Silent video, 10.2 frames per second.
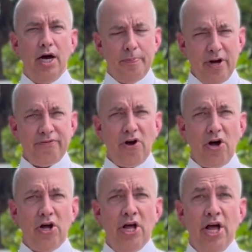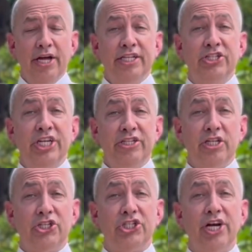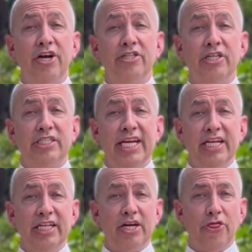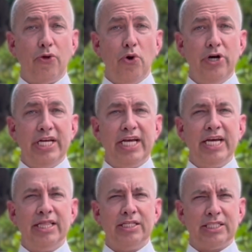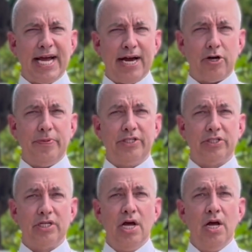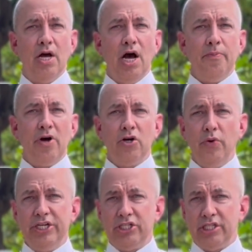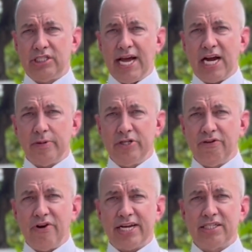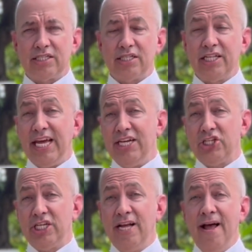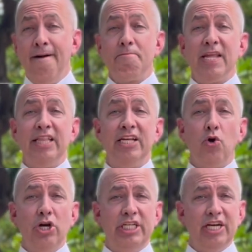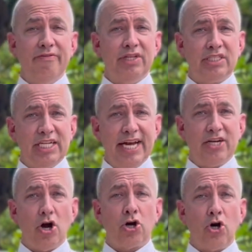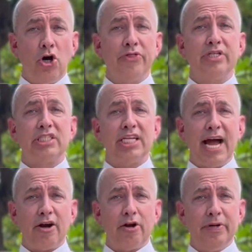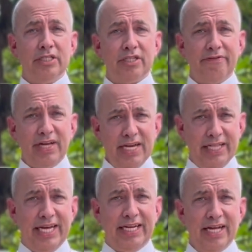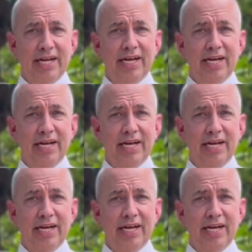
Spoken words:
Above all, Jesus shares his healing authority in the sacraments, among which the sacrament of reconciliation and the anointing of the sick are called the sacraments of healing,